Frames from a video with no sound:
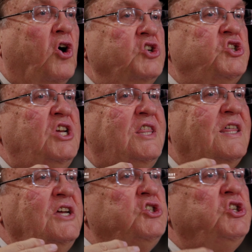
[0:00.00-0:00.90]
First, she
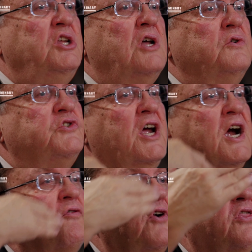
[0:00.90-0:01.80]
thinks she knows
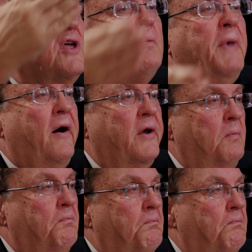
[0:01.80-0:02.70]
everything about
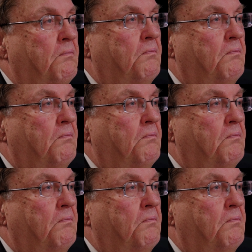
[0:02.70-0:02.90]
him.